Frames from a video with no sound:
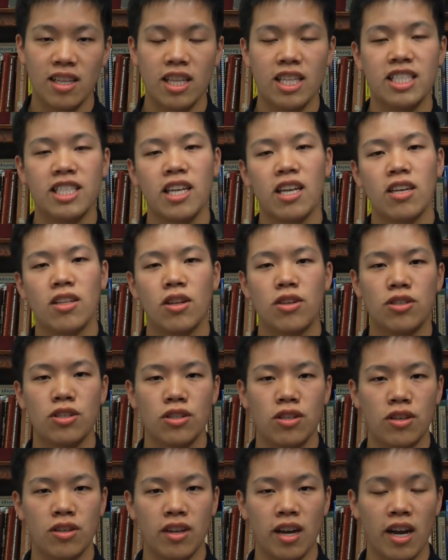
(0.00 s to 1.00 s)
Let's take a closer
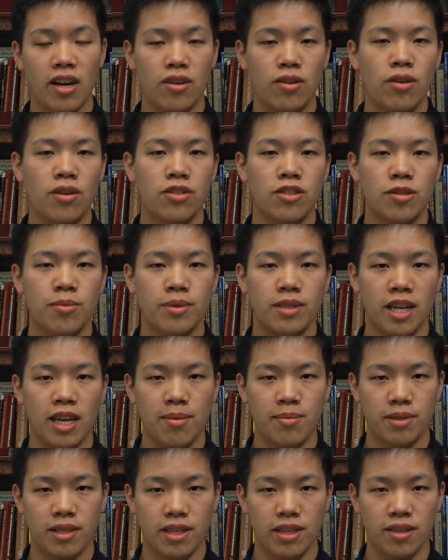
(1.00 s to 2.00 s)
look at ChronoZoom's
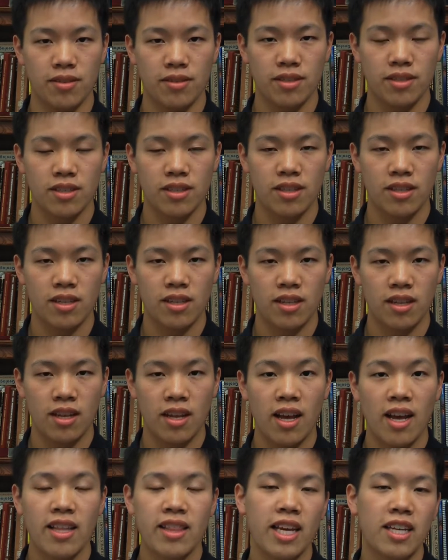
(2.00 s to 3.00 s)
timescales.
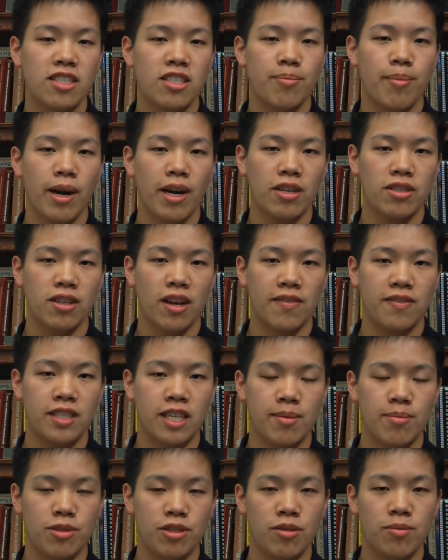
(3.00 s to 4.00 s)
Thanks to Microsoft
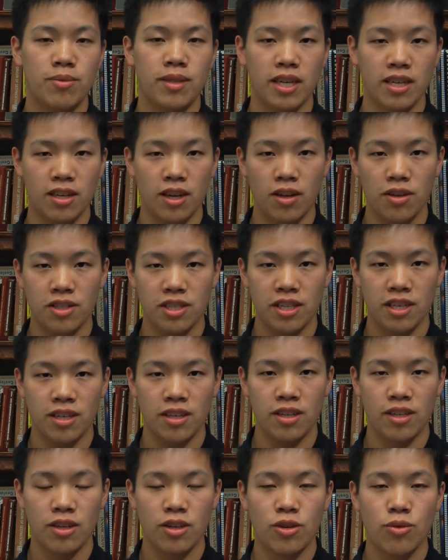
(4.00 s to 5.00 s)
Deep Zoom
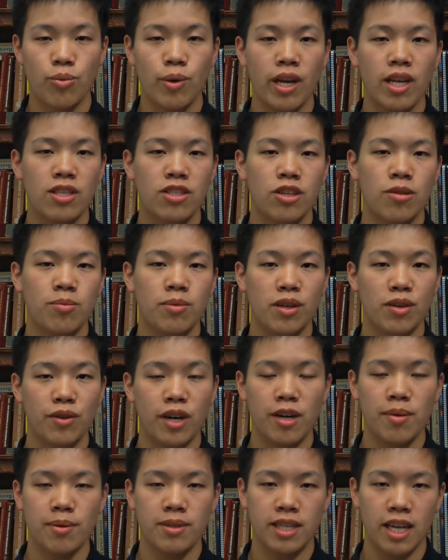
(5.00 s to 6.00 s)
technology, we can zoom to
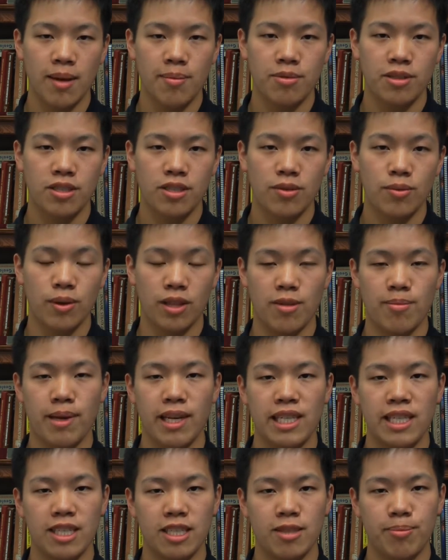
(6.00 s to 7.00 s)
incredible depths with
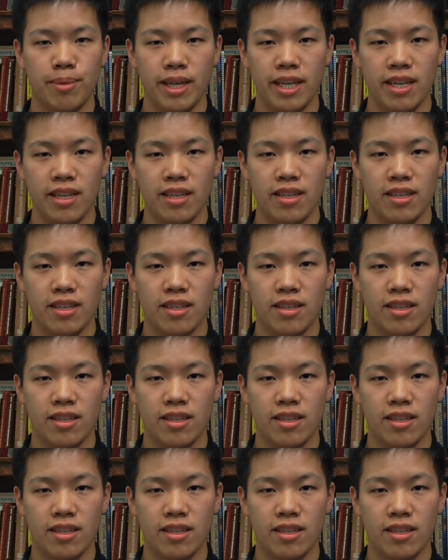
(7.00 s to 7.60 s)
amazing speed.